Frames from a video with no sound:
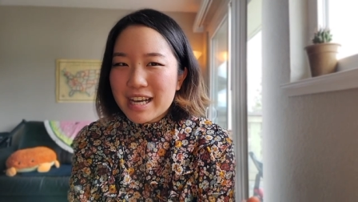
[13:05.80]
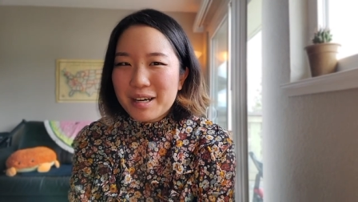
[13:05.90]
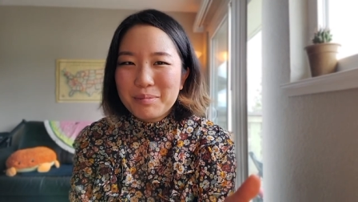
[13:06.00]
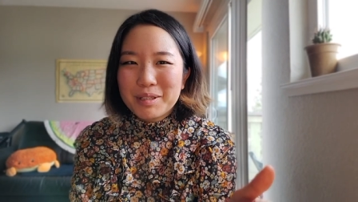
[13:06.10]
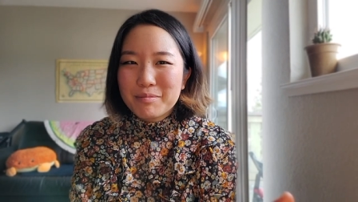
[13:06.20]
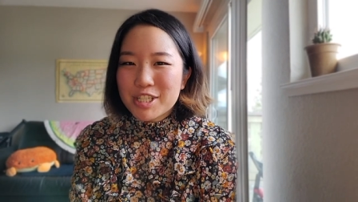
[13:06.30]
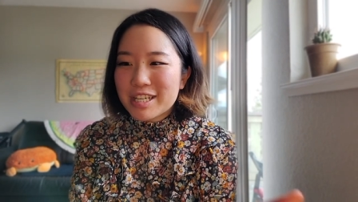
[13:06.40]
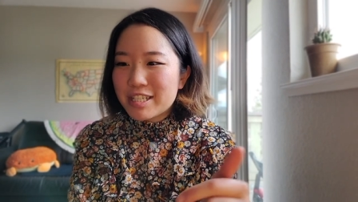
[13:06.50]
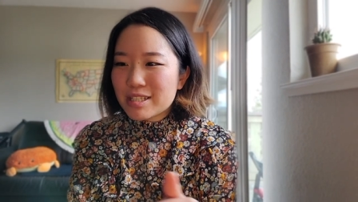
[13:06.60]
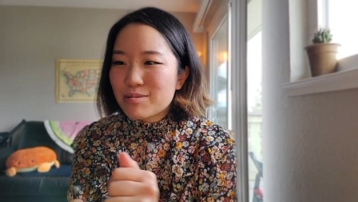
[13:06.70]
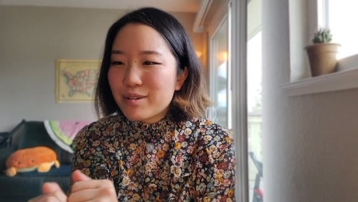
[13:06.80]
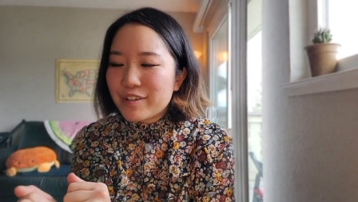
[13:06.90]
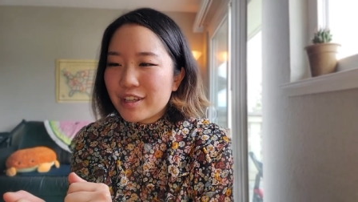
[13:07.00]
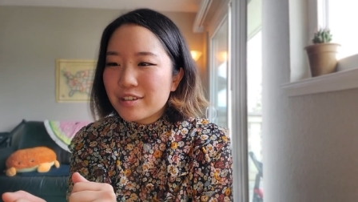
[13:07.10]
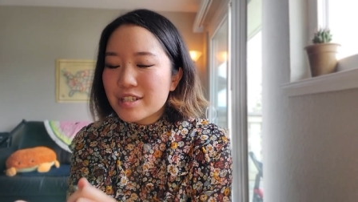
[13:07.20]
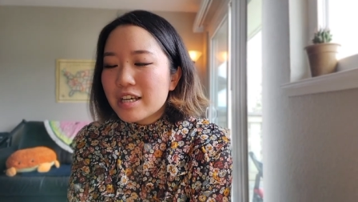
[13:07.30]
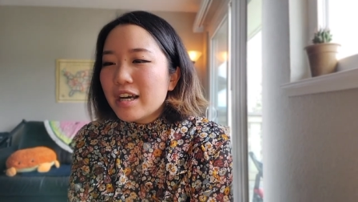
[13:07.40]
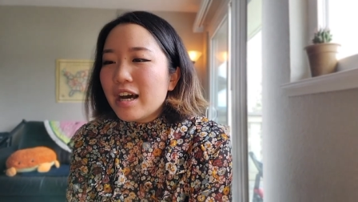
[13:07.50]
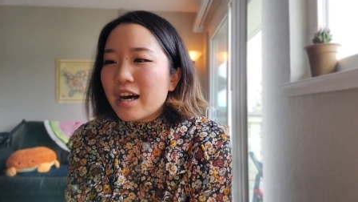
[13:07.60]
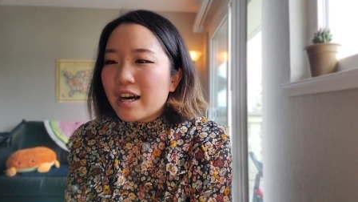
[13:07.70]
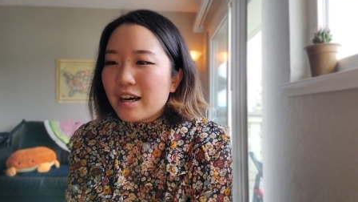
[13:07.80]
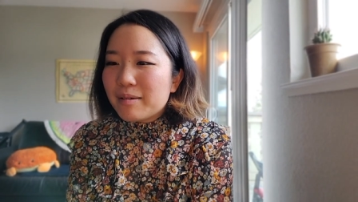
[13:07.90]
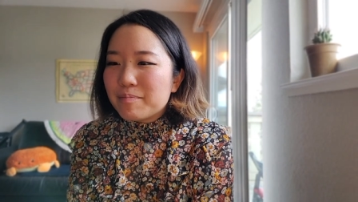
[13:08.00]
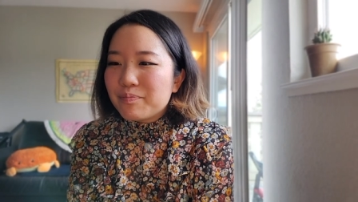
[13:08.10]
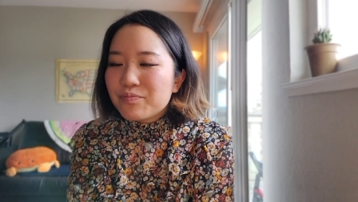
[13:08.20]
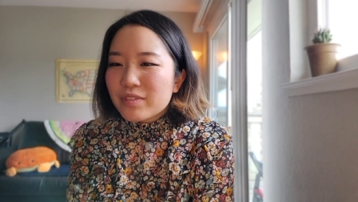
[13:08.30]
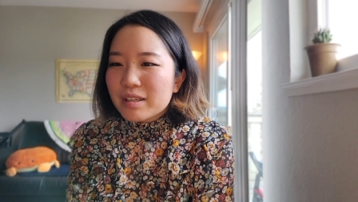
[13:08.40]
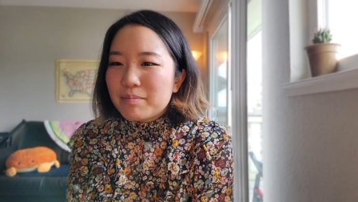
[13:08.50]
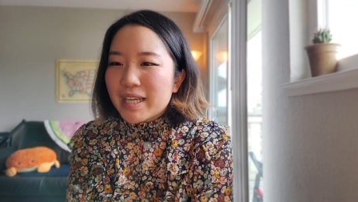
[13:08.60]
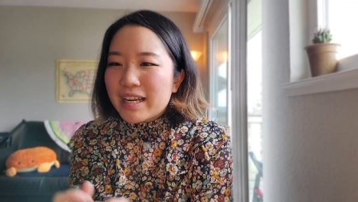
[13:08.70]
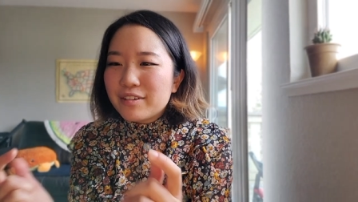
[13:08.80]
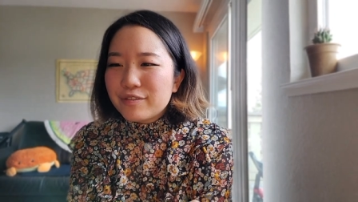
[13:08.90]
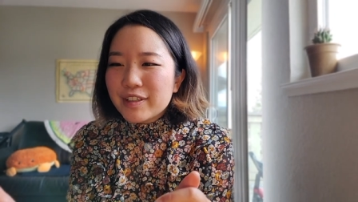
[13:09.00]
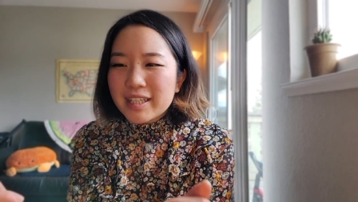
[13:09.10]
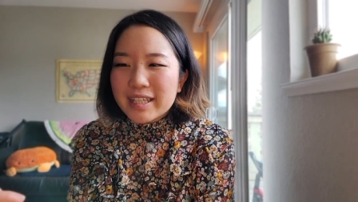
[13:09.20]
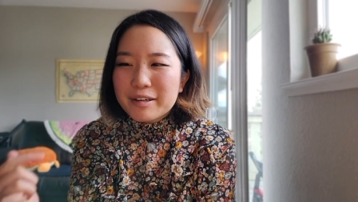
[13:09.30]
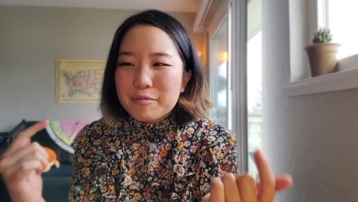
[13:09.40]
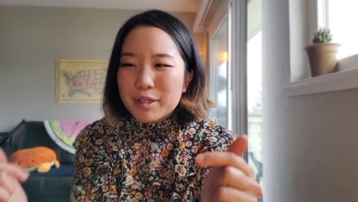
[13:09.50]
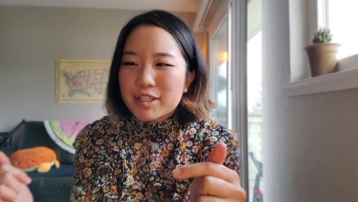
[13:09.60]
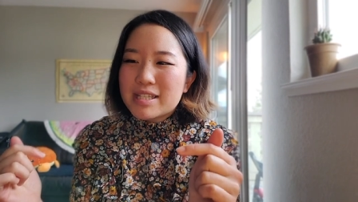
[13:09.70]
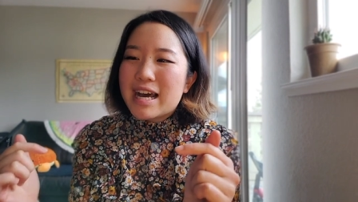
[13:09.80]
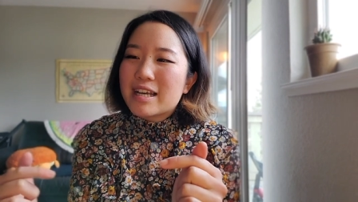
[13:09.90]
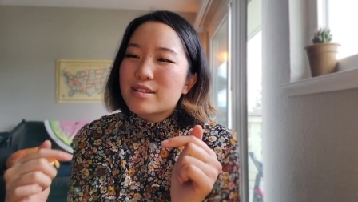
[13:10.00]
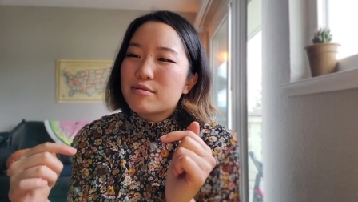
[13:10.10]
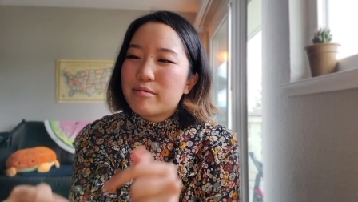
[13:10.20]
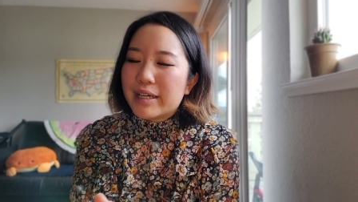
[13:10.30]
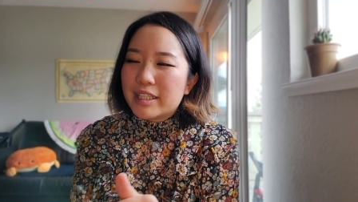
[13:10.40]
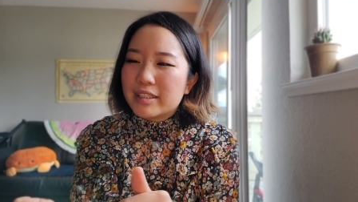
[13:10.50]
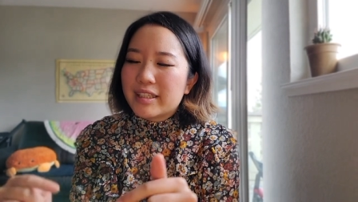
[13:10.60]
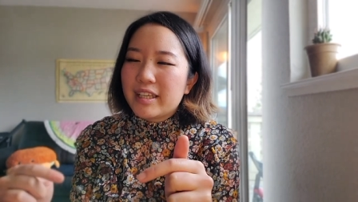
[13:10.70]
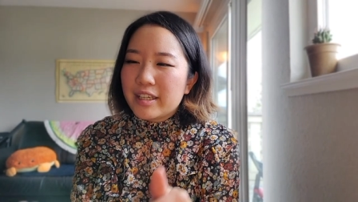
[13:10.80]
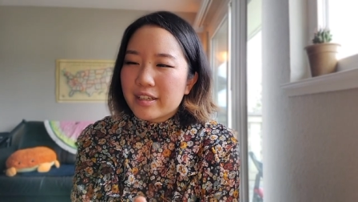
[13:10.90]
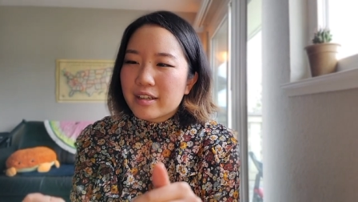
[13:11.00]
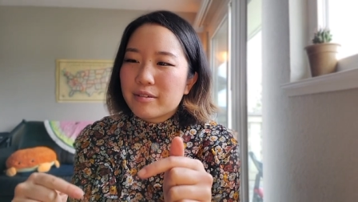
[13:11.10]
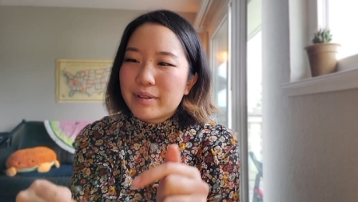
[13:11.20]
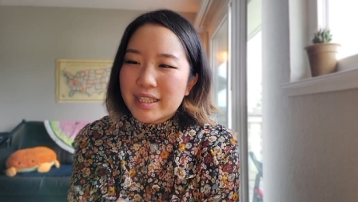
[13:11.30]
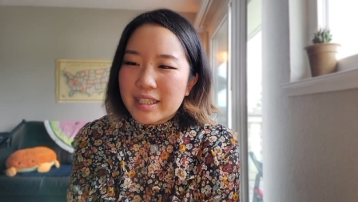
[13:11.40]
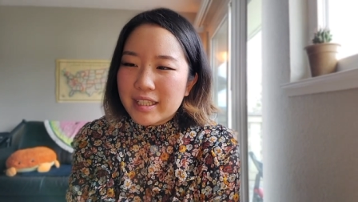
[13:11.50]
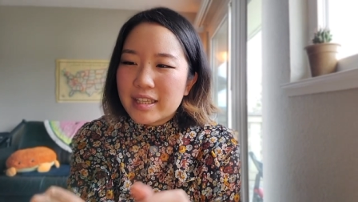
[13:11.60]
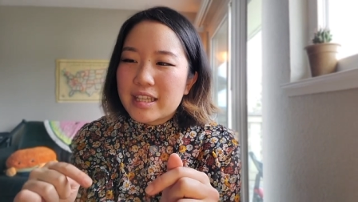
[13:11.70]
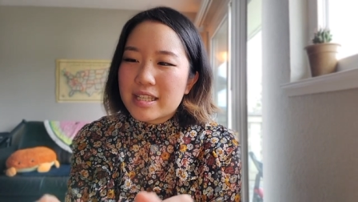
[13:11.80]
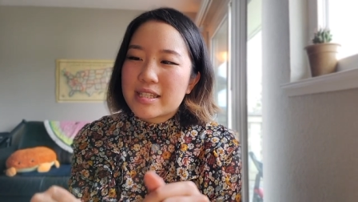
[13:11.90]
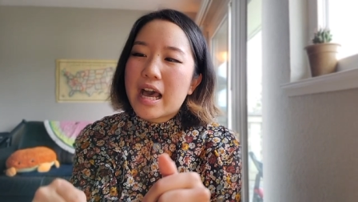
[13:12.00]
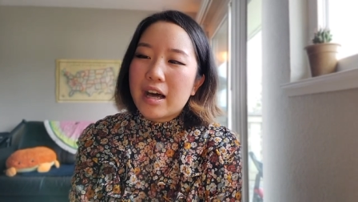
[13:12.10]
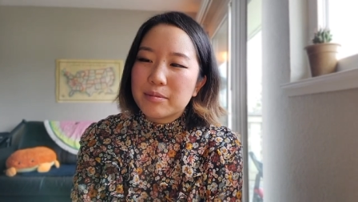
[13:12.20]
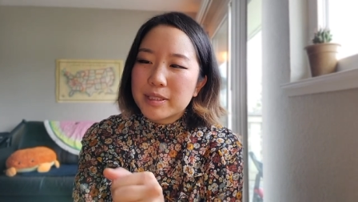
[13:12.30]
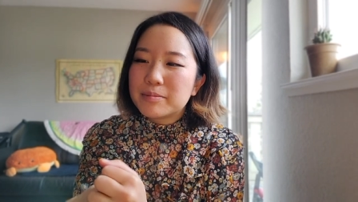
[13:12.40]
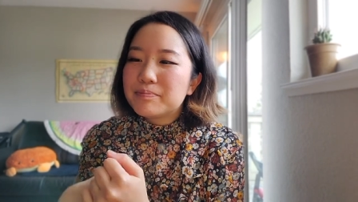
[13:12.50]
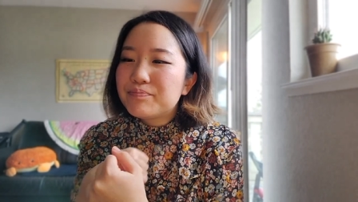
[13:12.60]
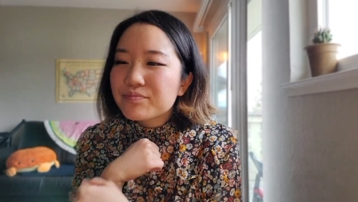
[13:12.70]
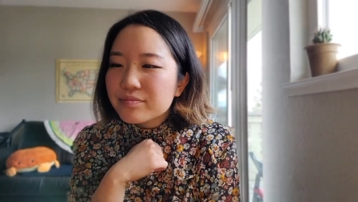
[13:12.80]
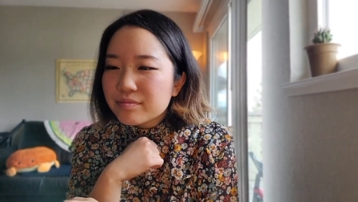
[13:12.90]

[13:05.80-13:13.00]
album, which I just reviewed. Um, but I don't feel like it works as well here within this album.